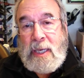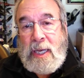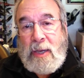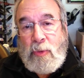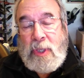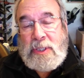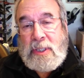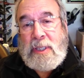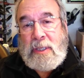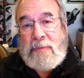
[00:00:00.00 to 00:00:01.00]
I want
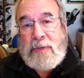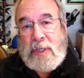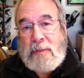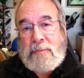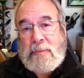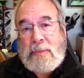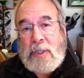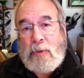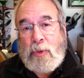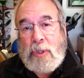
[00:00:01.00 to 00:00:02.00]
to leave him
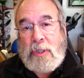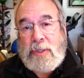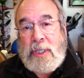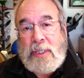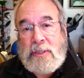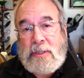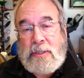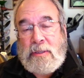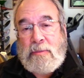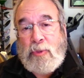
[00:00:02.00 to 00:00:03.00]
a world
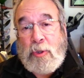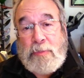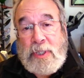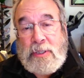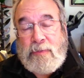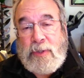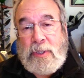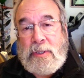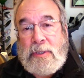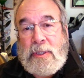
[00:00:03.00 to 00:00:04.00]
that's more
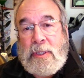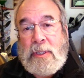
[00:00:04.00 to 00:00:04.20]
peaceful,